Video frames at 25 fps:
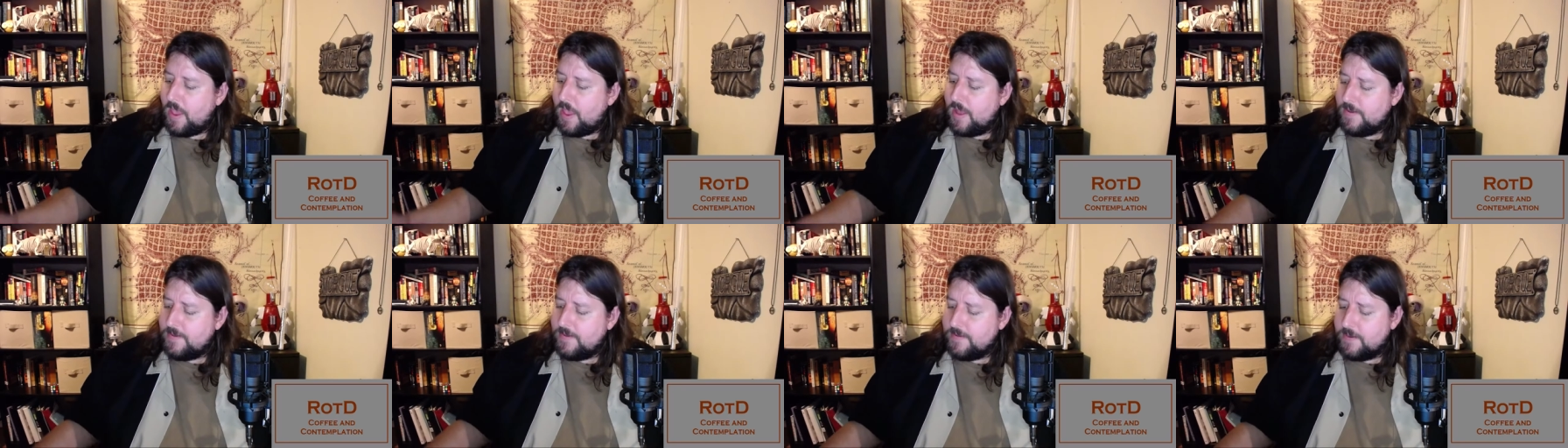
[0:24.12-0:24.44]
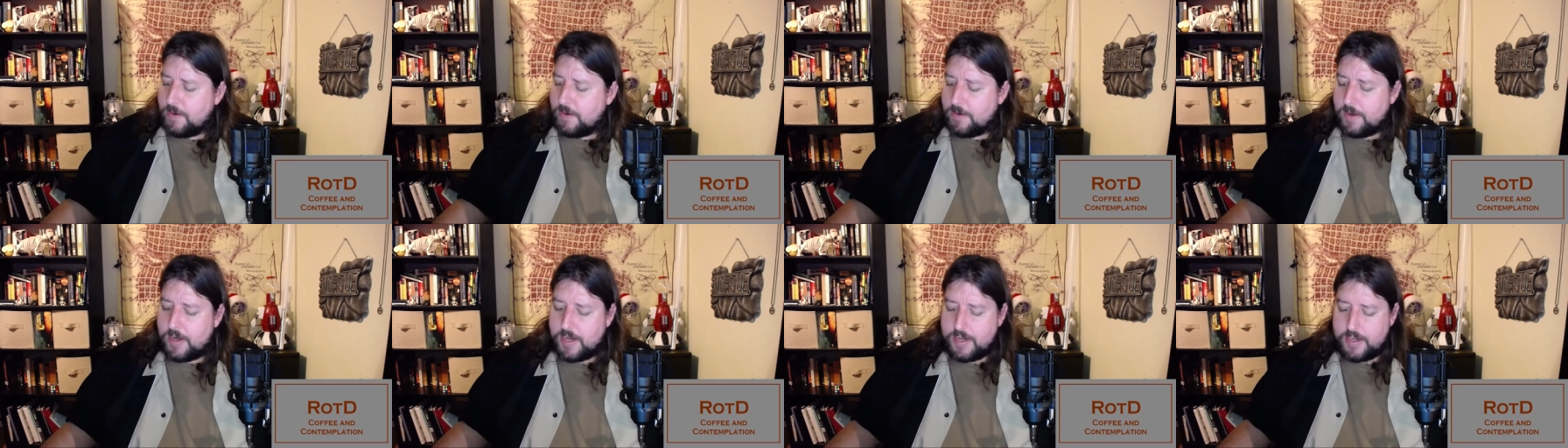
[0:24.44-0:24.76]

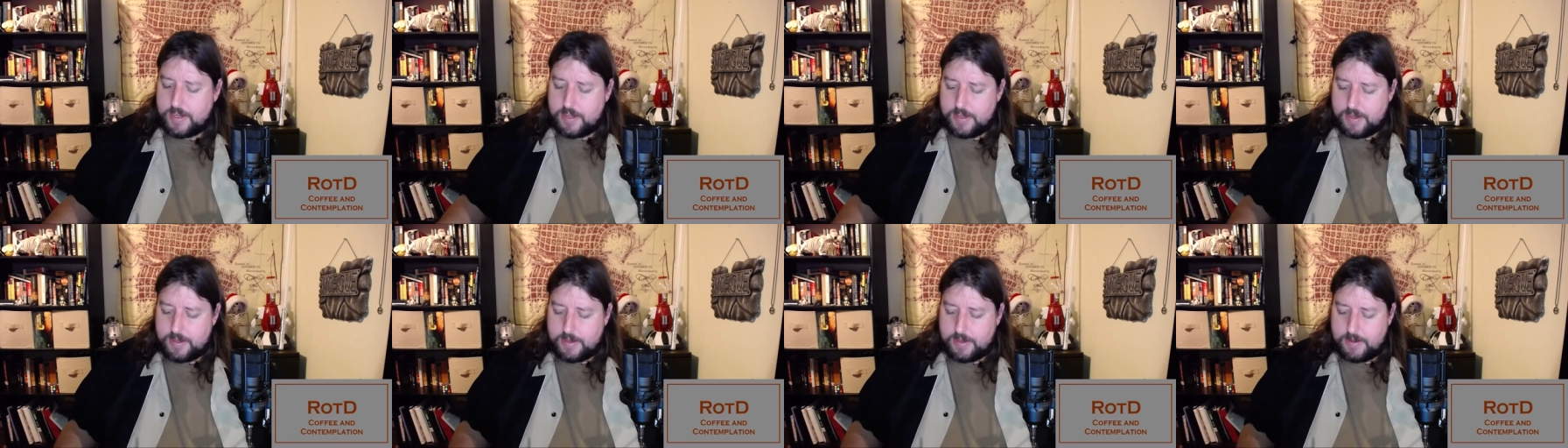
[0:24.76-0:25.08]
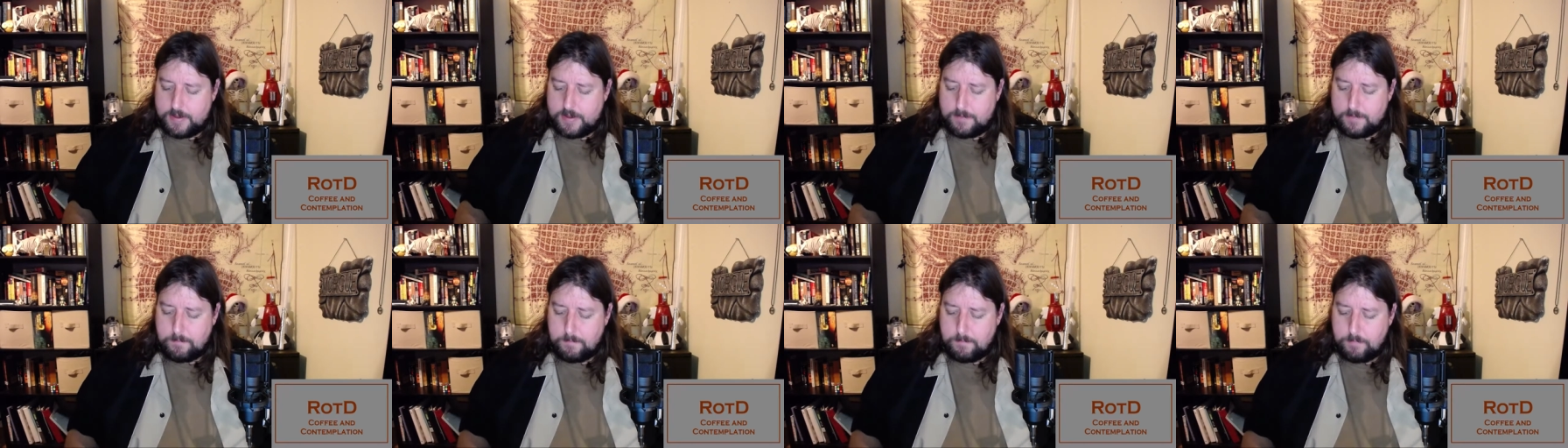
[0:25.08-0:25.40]
So I,
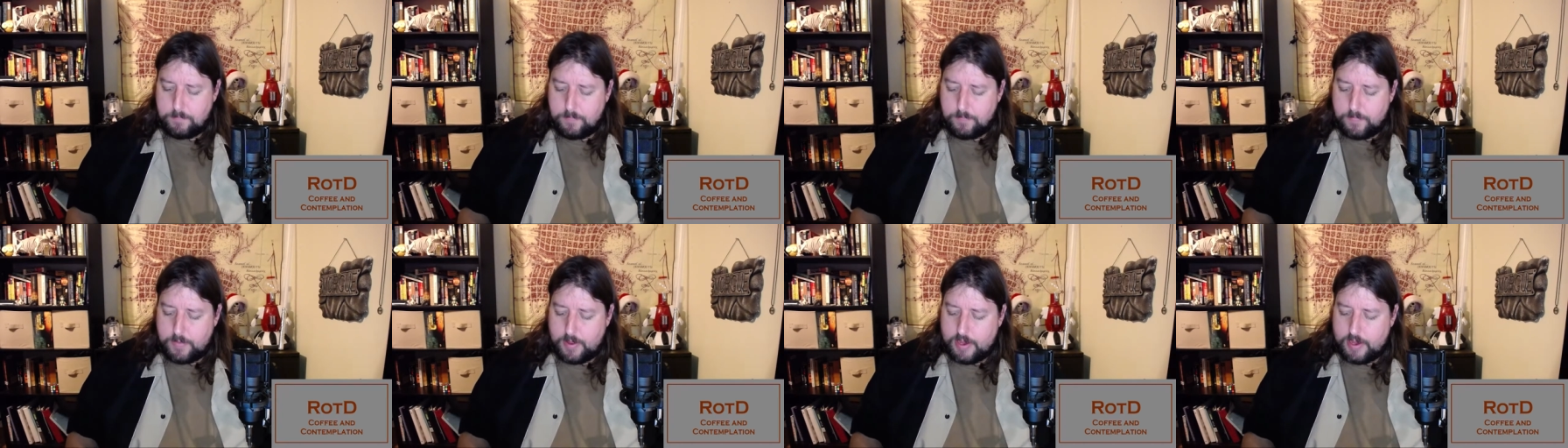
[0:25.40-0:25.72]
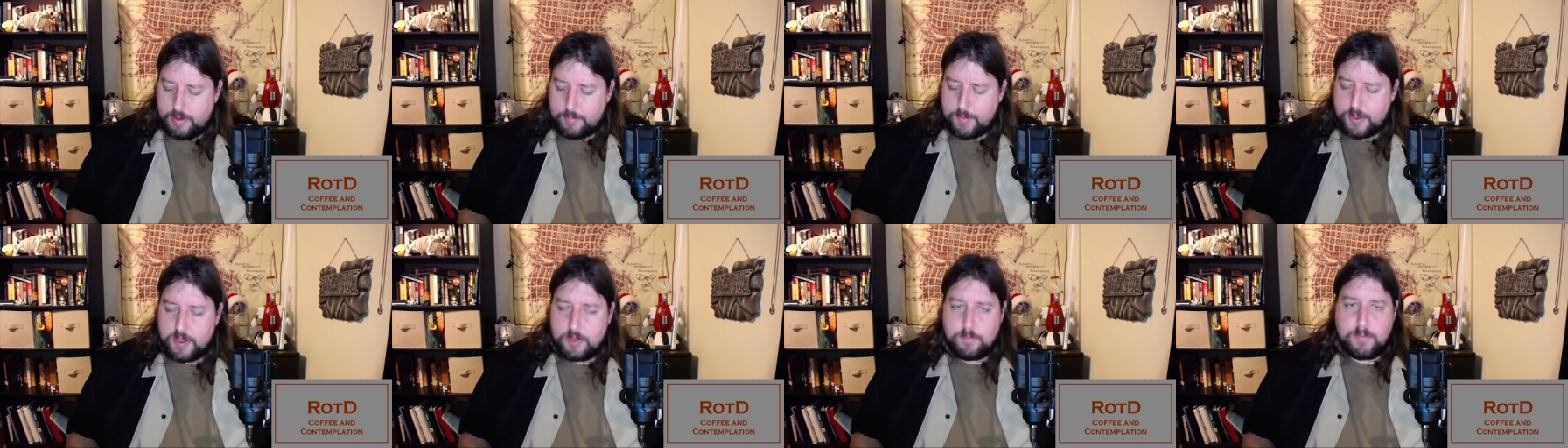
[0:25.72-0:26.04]
uh,
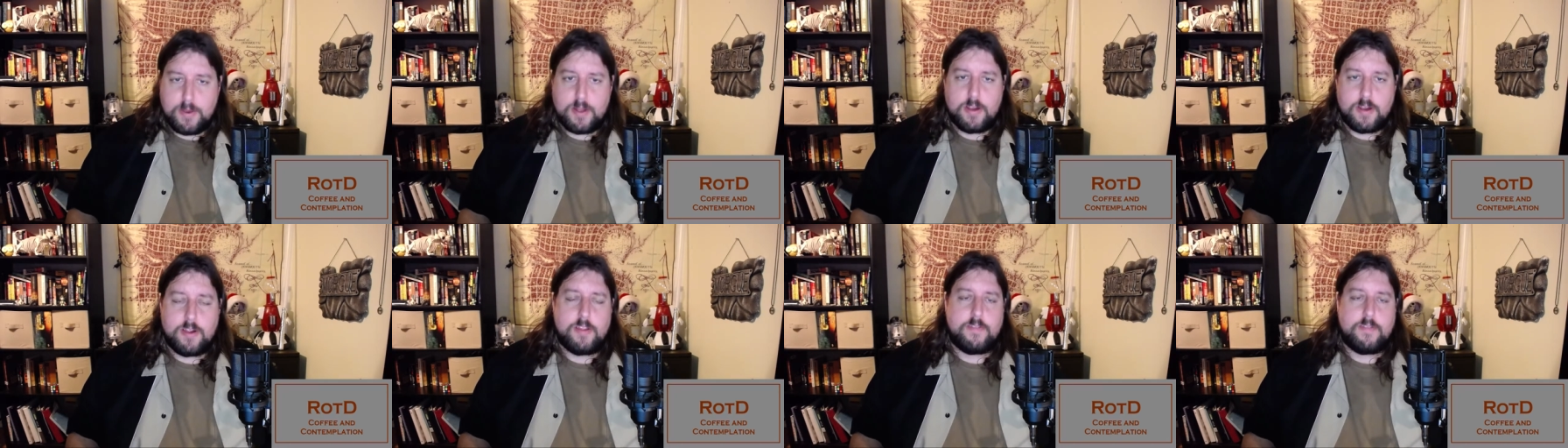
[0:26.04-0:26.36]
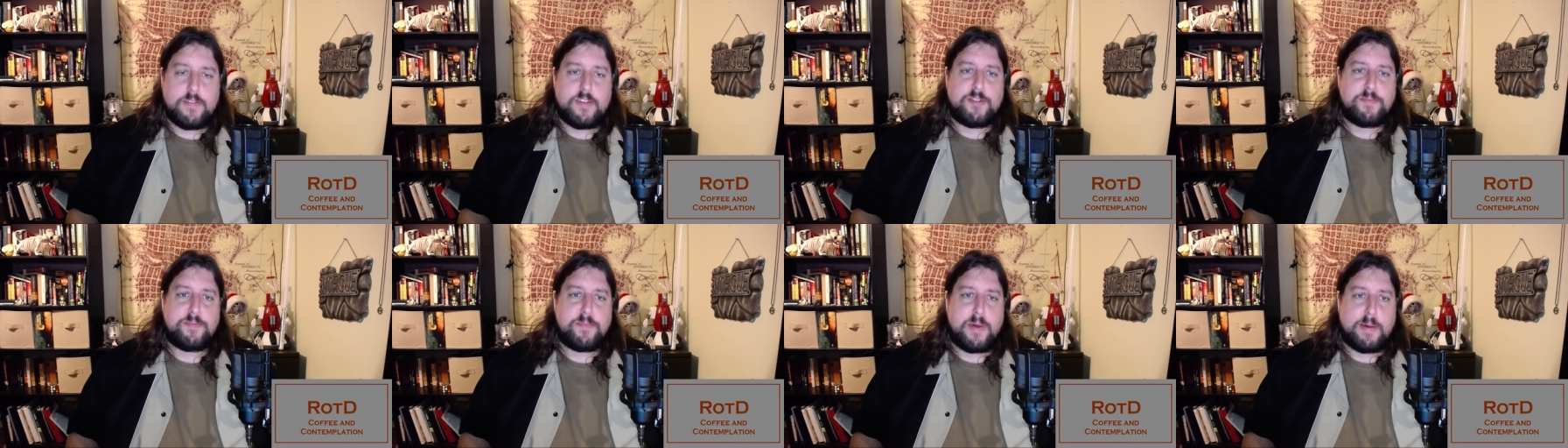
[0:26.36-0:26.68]
I'm in the middle of
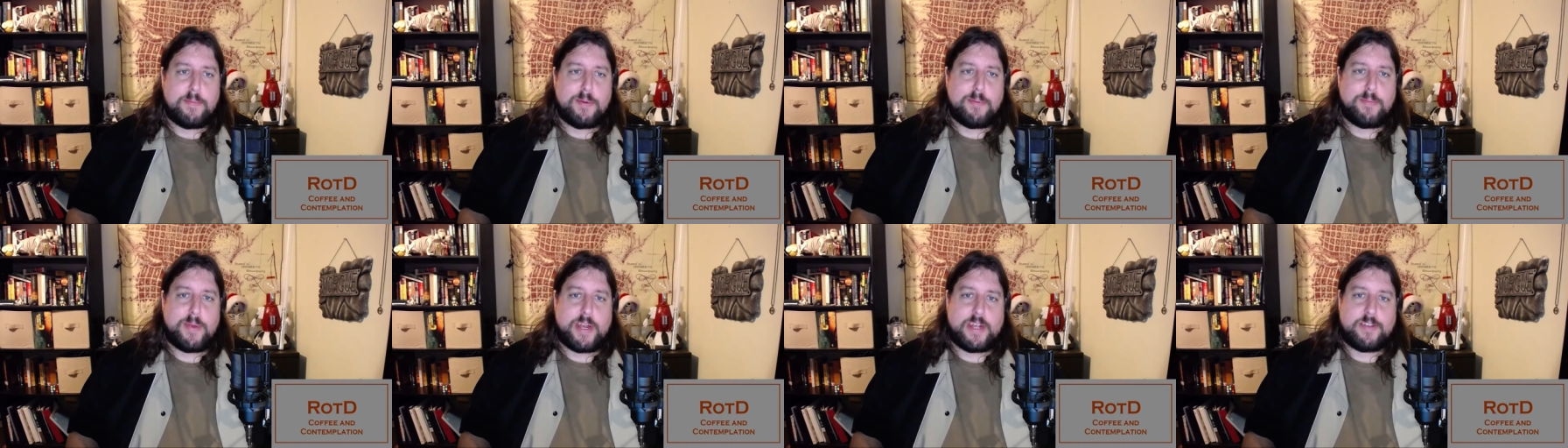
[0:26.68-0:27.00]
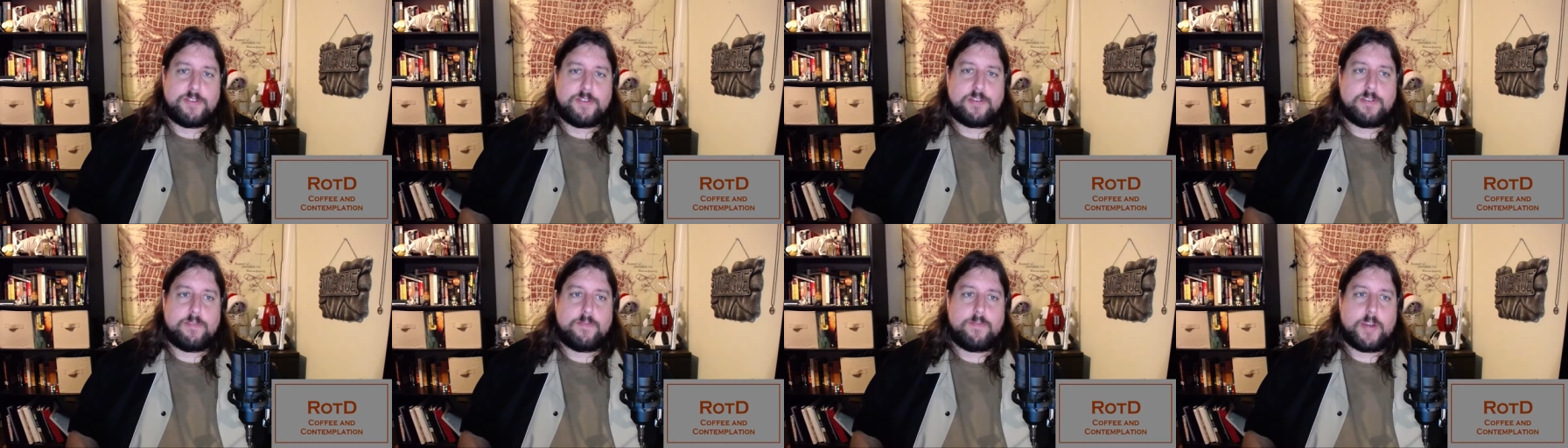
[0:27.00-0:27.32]
this Puppet
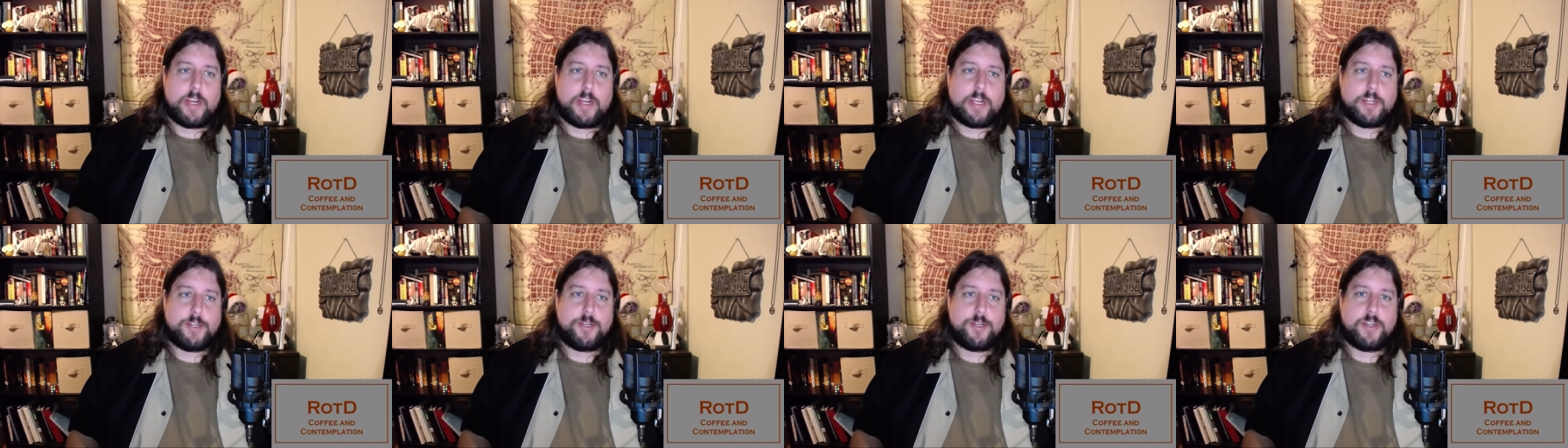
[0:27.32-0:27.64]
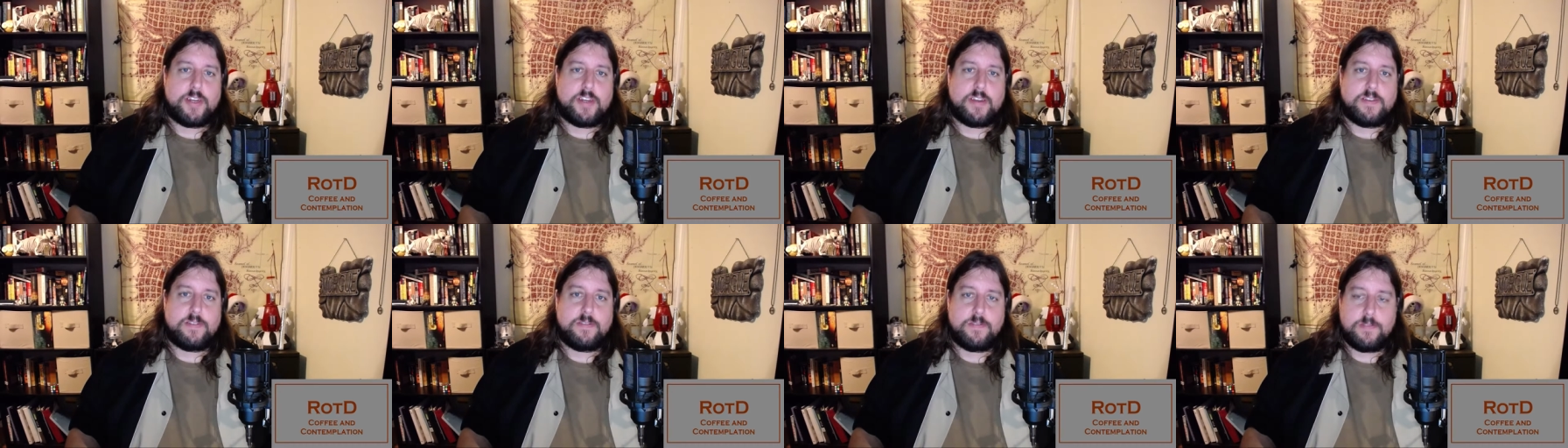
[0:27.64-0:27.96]
Master
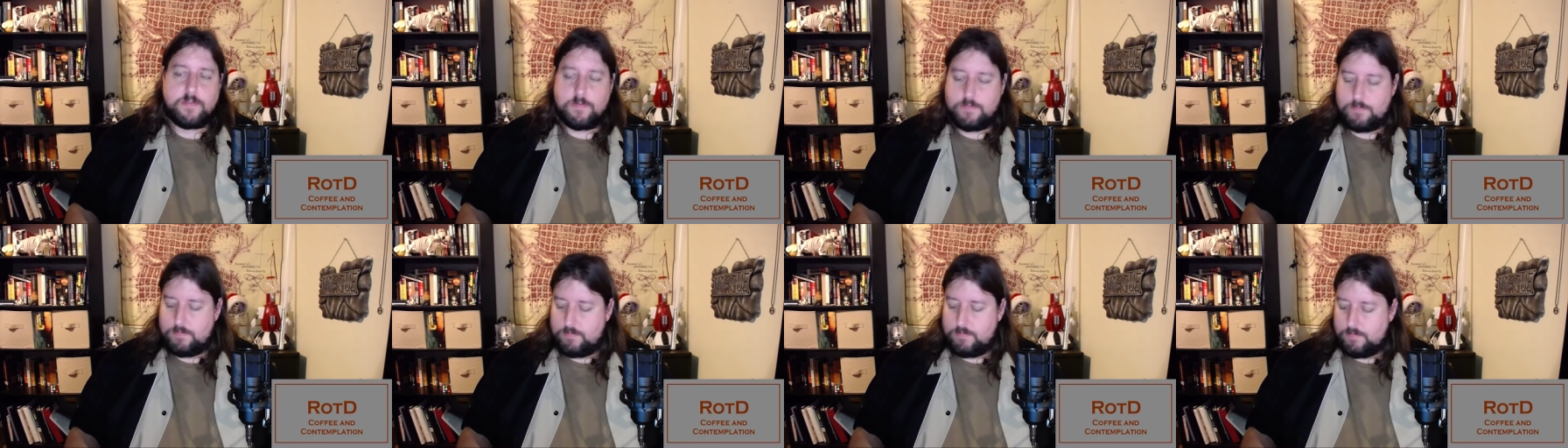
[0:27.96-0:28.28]
franchise